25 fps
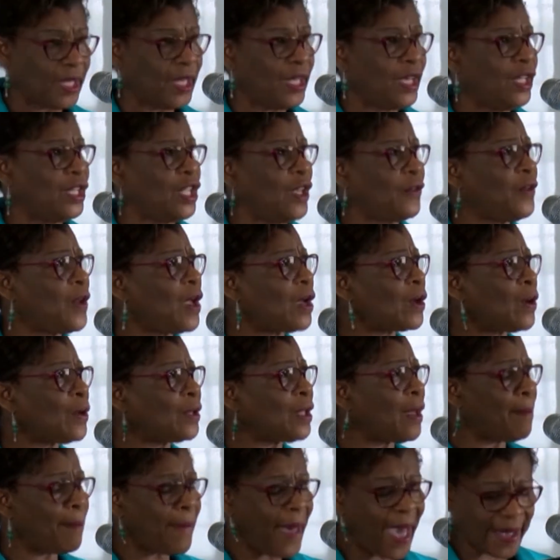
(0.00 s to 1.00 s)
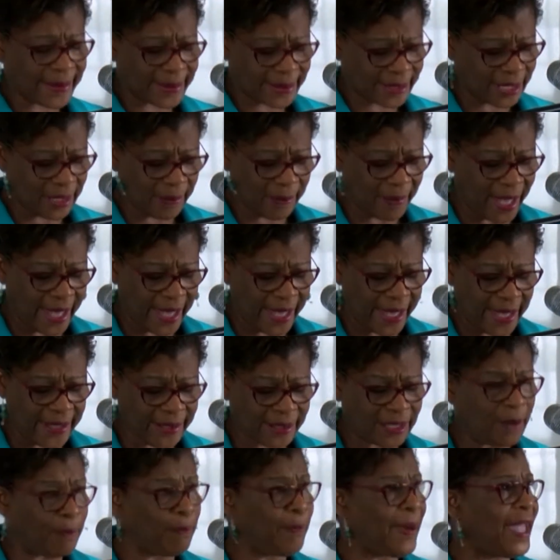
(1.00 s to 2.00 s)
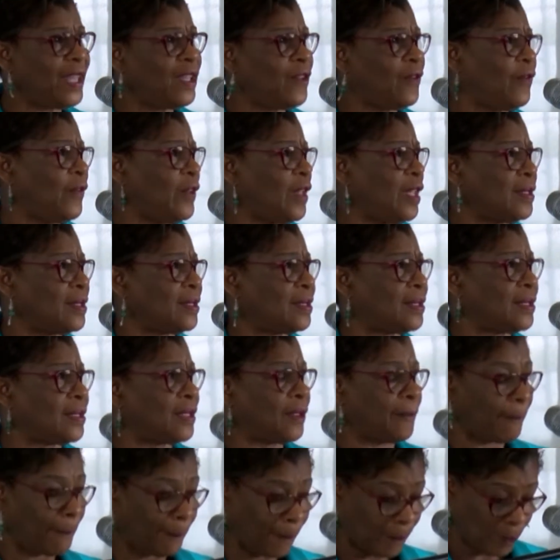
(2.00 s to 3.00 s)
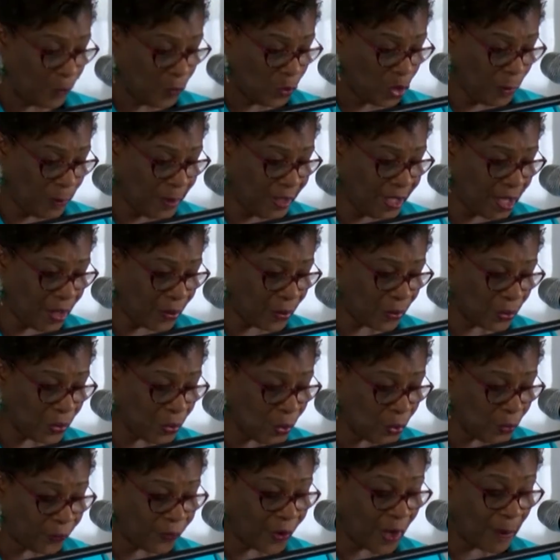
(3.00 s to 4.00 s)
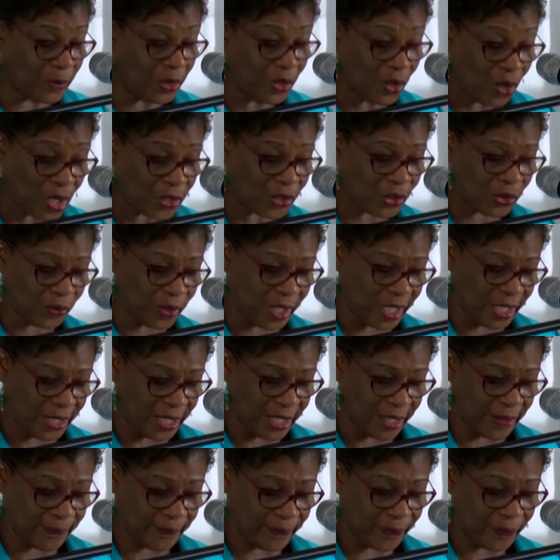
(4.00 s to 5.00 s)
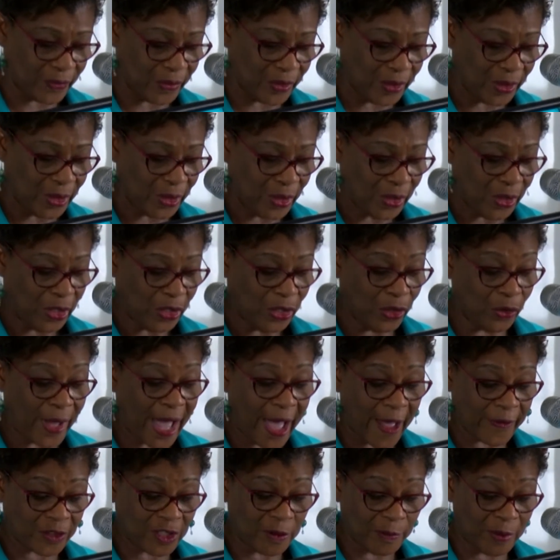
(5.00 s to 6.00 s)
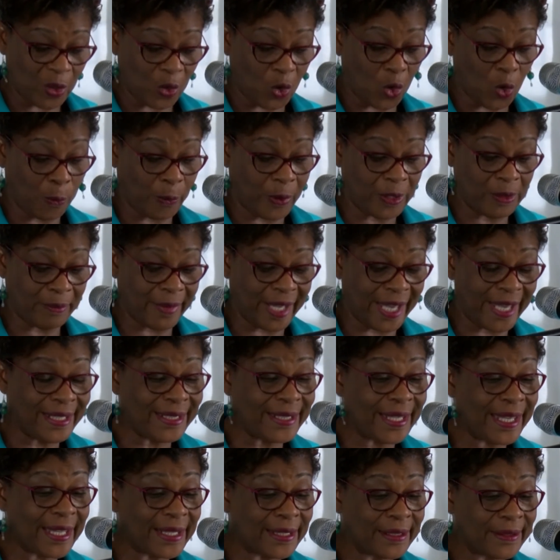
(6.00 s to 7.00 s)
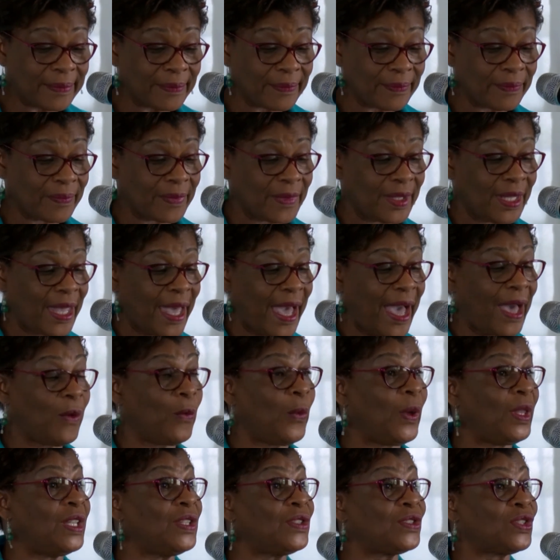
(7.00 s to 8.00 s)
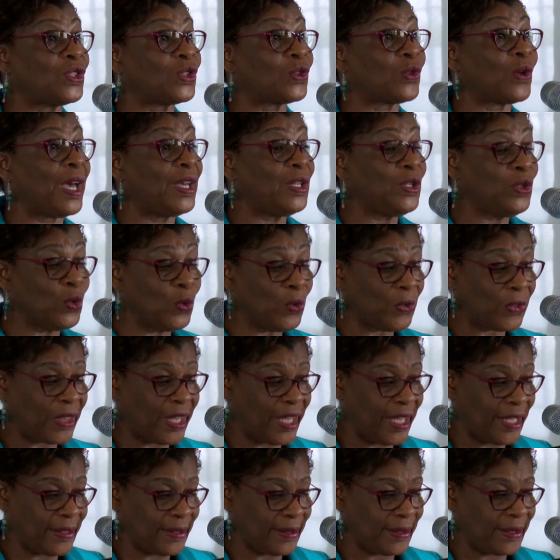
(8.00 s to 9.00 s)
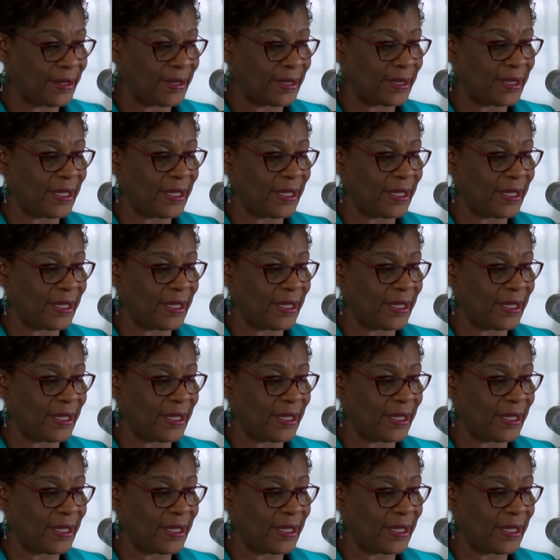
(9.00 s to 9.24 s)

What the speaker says: And if you're going to maximize the benefits to be accrued from your training, you have to be open-minded and willing to try new things.